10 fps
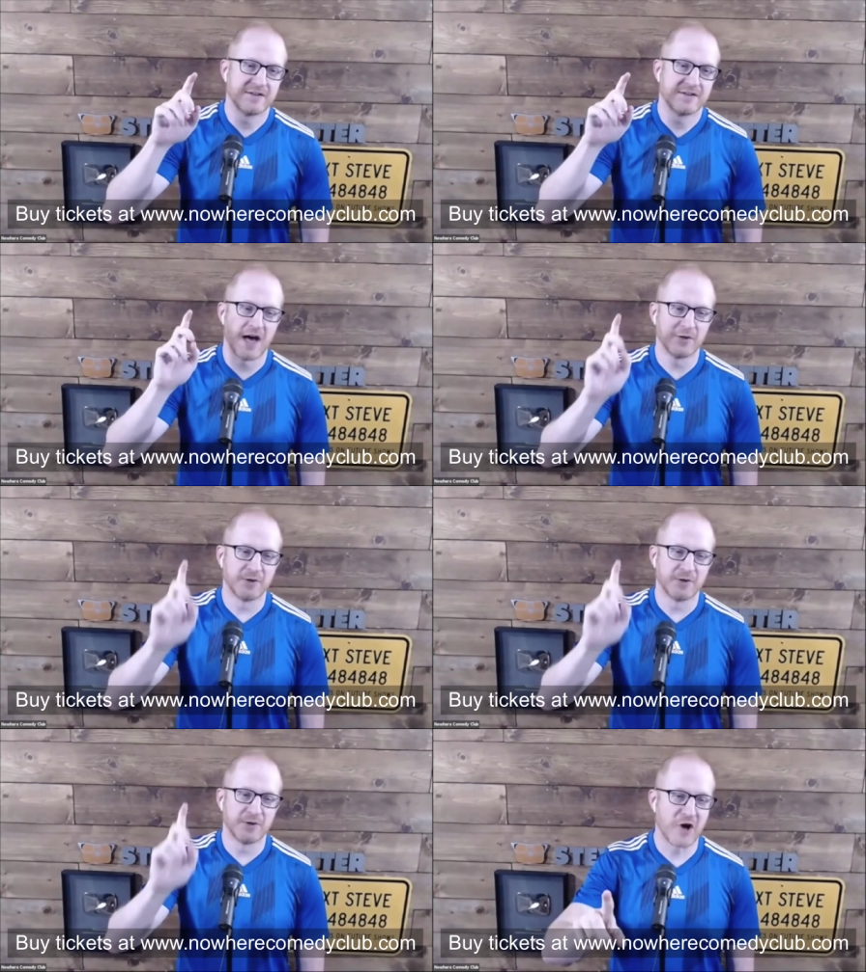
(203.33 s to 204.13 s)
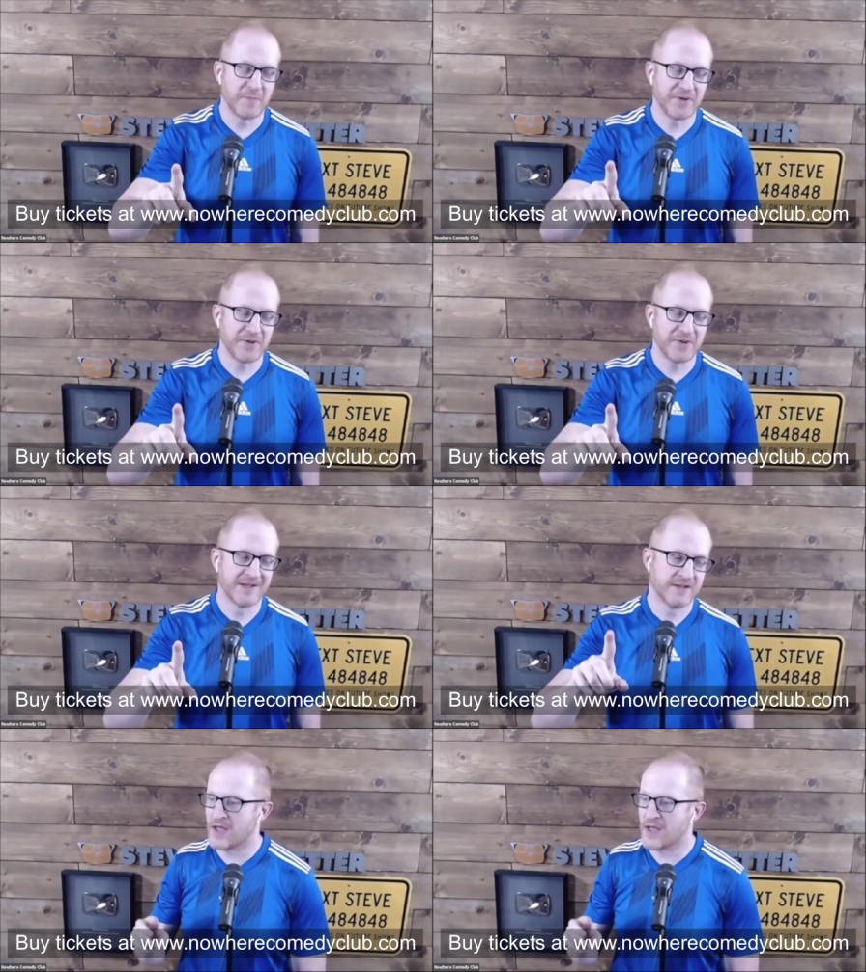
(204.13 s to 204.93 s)
Donald Trump,
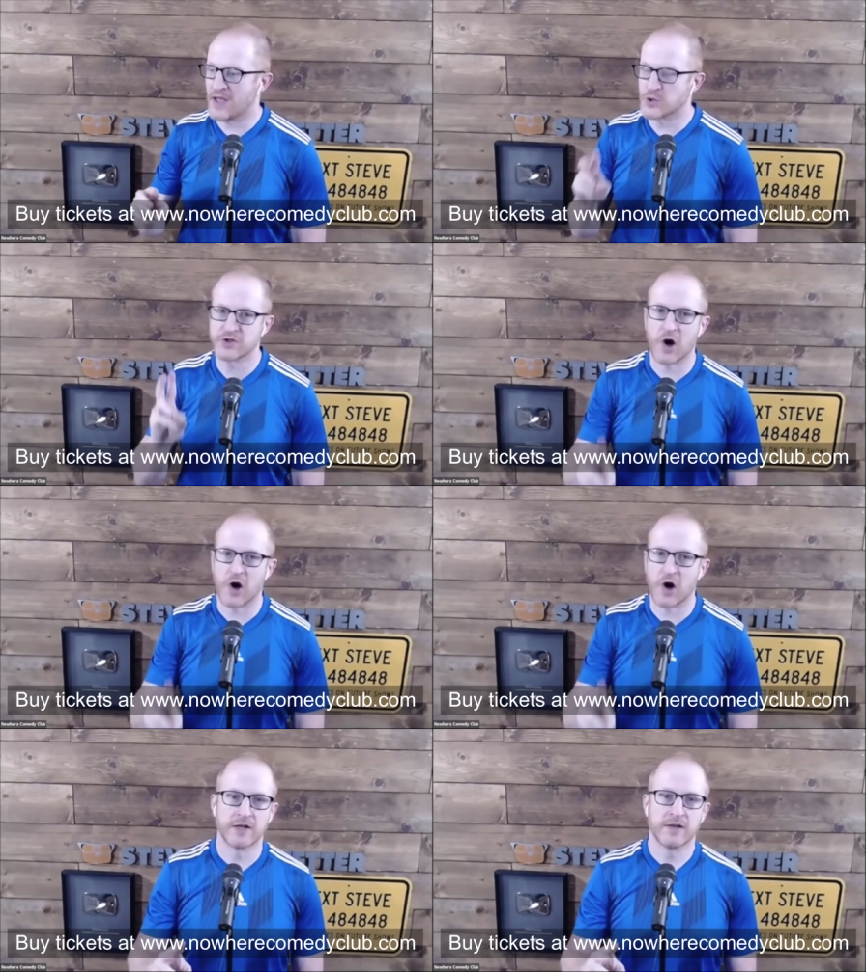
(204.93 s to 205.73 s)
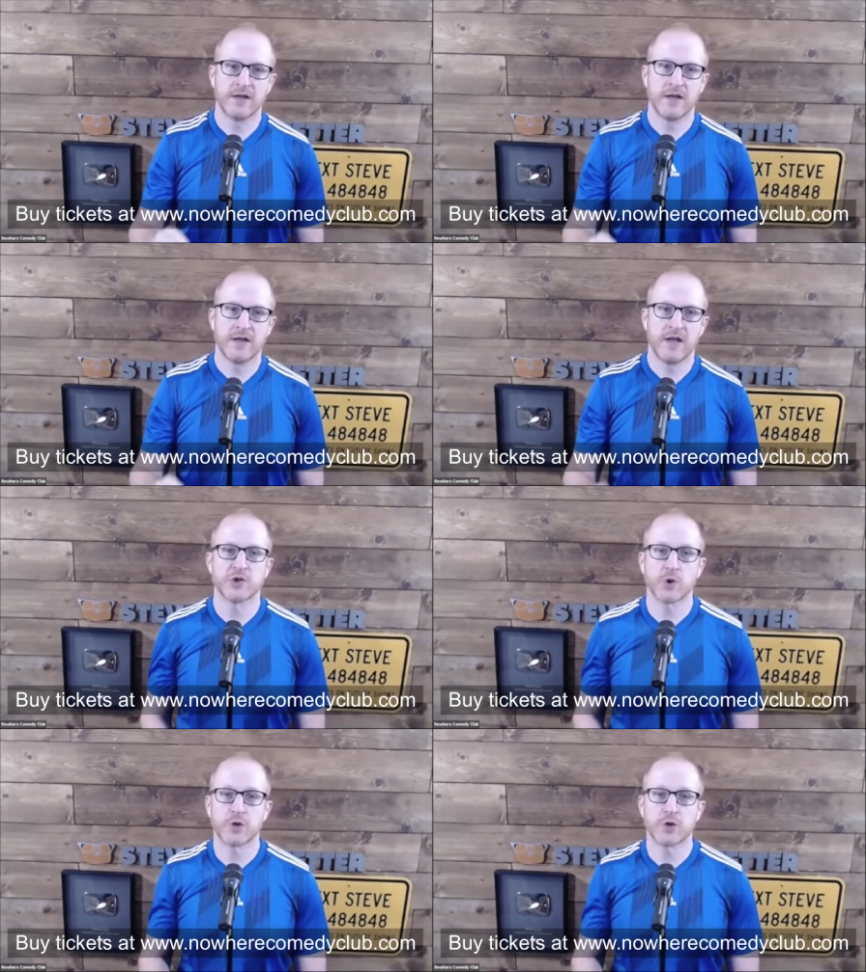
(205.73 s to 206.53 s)
and George Carlin
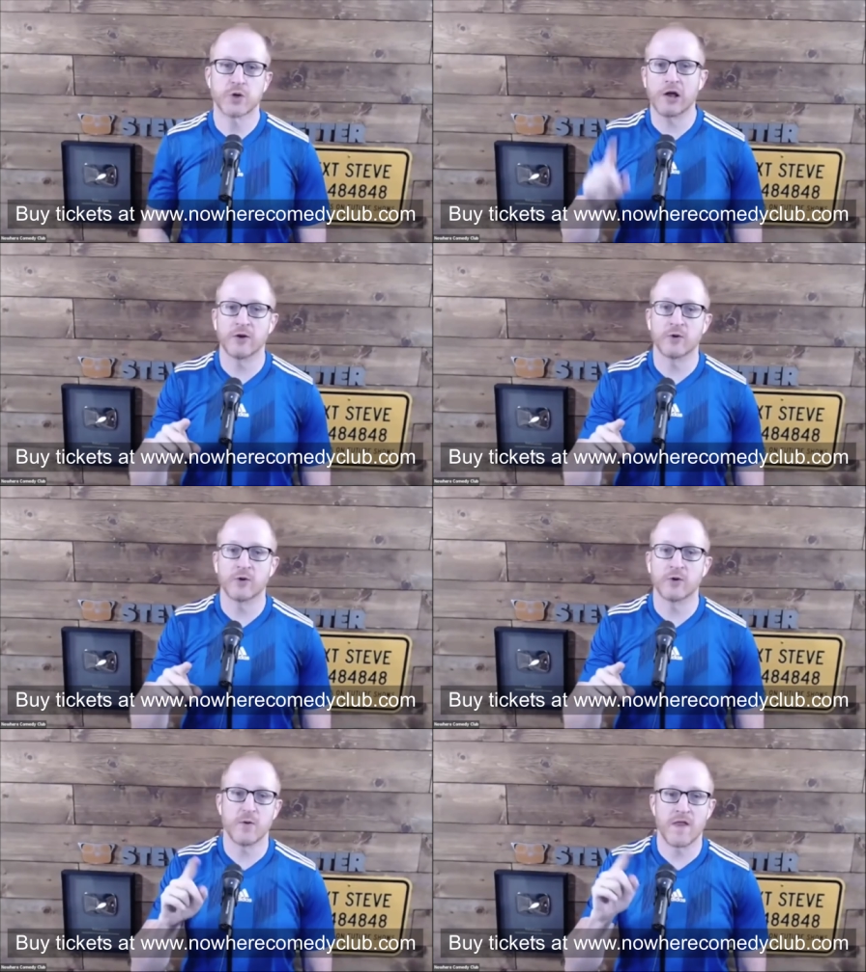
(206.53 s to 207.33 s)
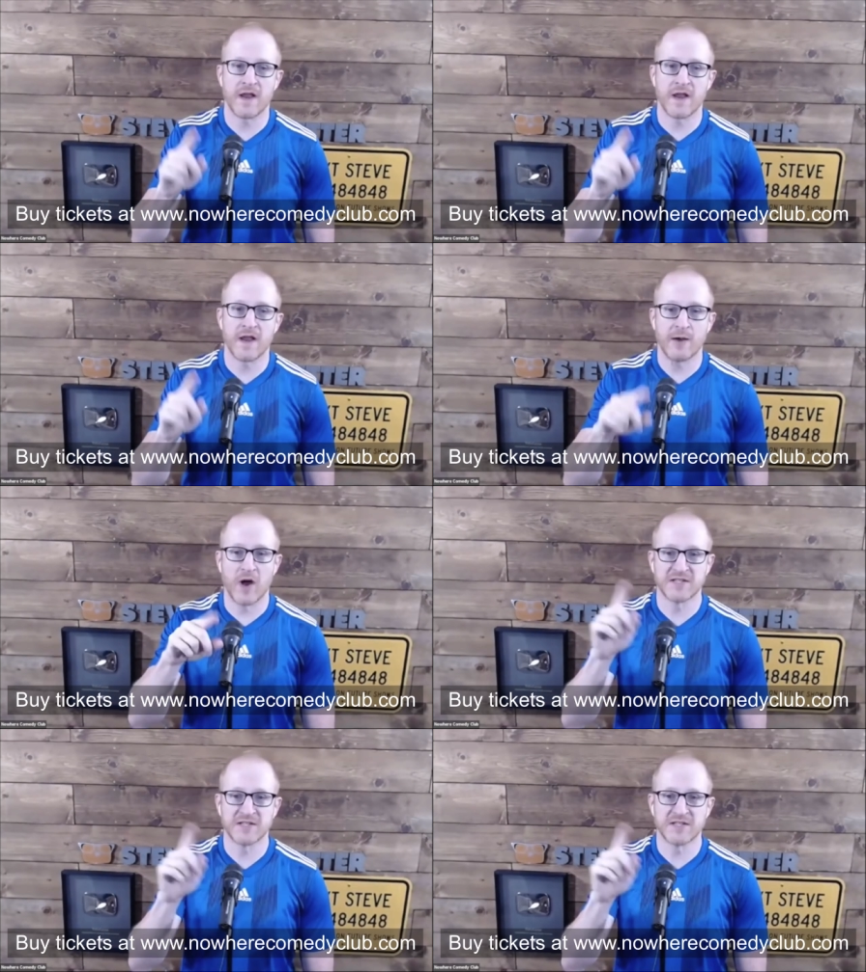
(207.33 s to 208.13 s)
and George Carlin would be the one that I
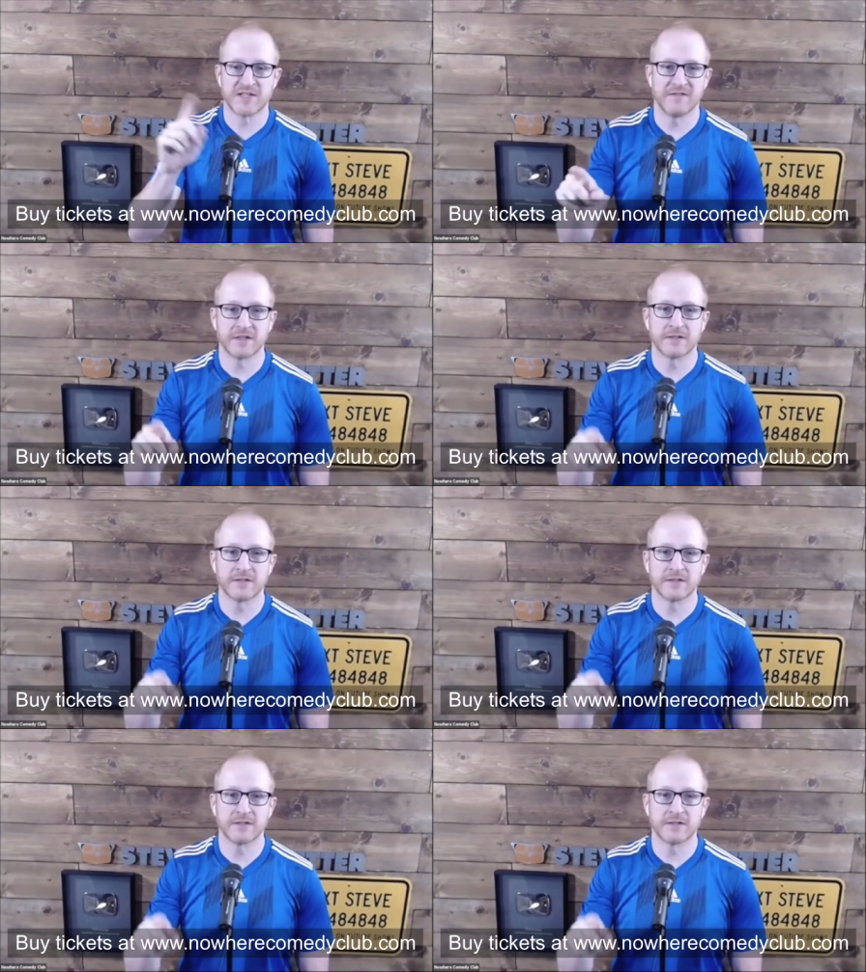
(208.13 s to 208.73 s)
would want to be living.